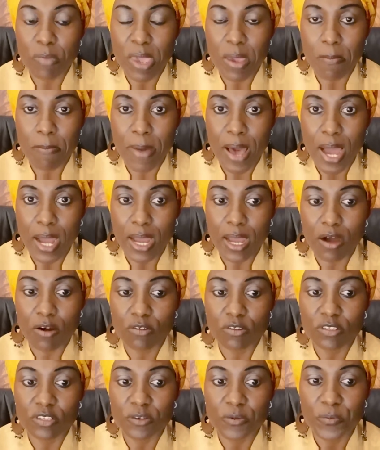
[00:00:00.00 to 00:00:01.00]
may back
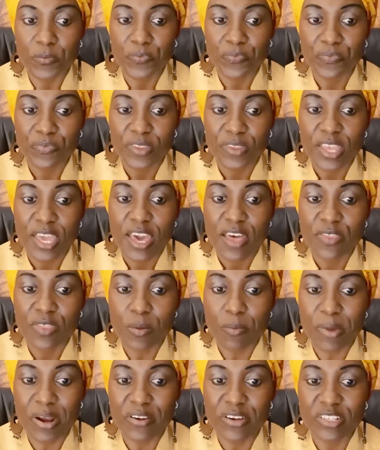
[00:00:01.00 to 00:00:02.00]
out.
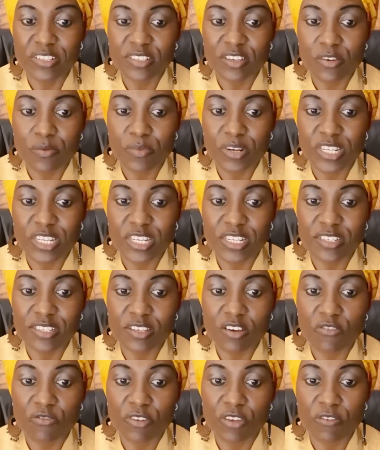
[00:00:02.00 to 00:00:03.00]
The marriage ceremony
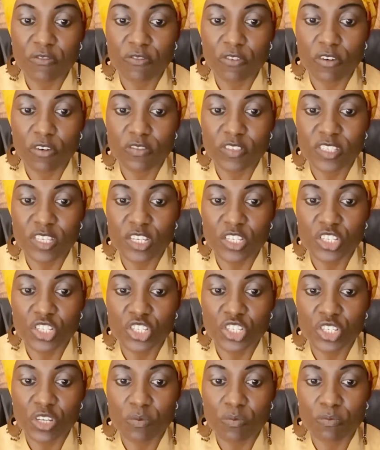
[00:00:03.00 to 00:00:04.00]
itself involves the
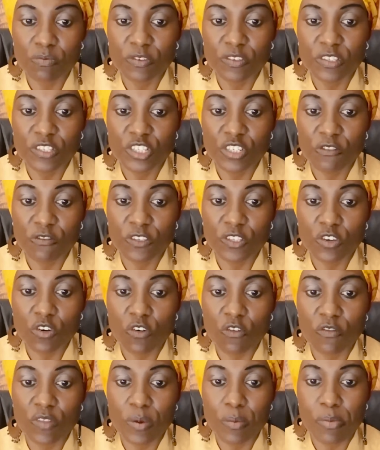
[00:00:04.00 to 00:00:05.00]
shift, shift
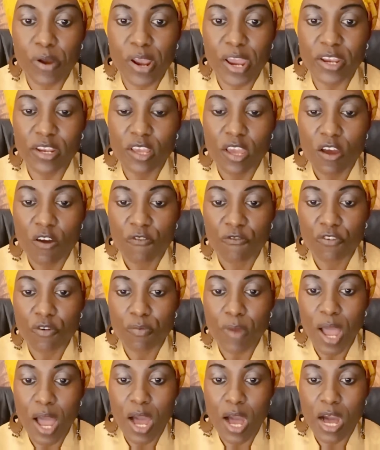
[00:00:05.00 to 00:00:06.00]
of the bride
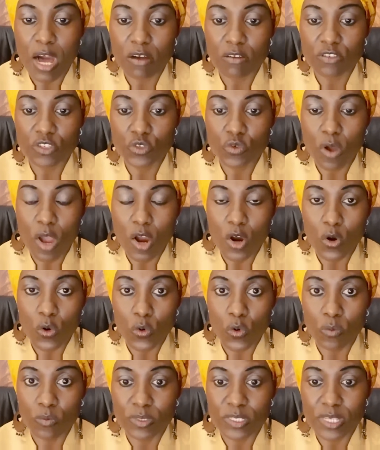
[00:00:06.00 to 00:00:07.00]
from her house to her
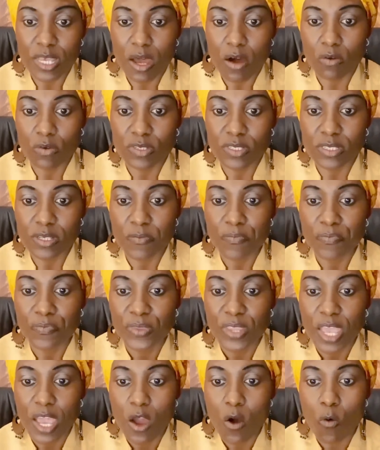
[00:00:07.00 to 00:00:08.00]
groom's house,
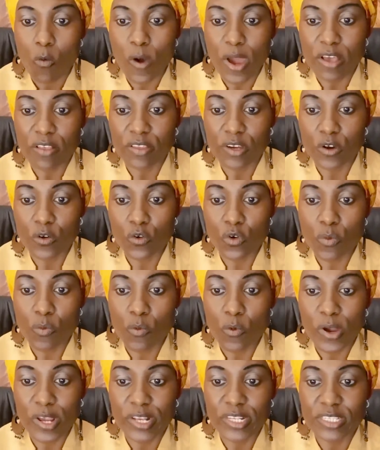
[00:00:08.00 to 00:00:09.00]
while the
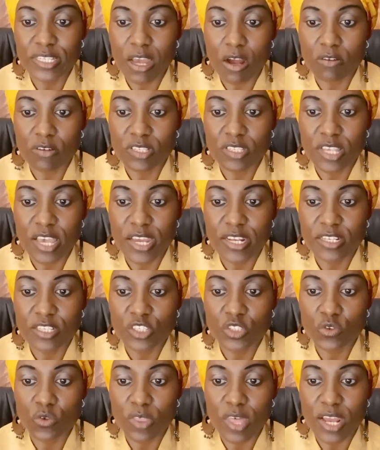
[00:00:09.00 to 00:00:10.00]
groom waits outside
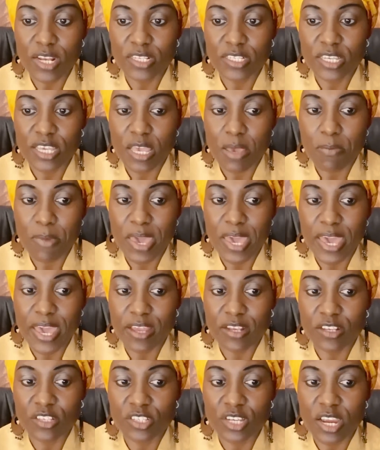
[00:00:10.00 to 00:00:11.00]
so that he may
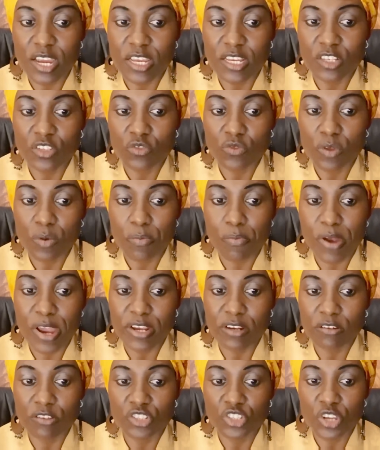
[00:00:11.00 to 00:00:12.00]
enter into the
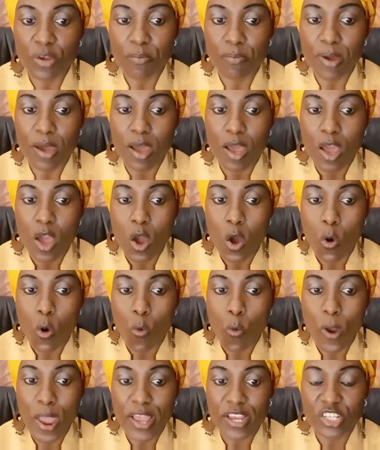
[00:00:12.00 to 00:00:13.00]
bridal chamber
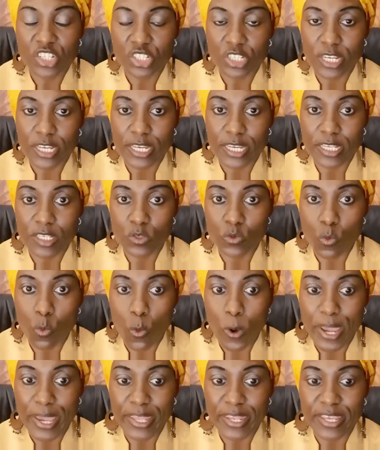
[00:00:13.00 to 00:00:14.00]
where she is
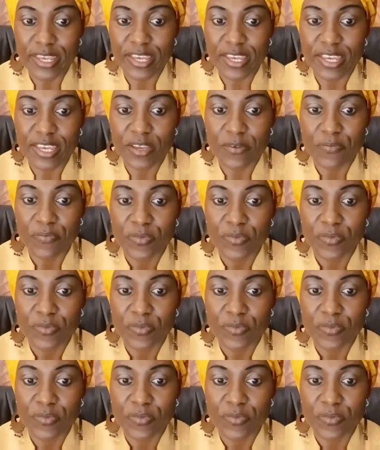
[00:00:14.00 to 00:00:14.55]
waiting.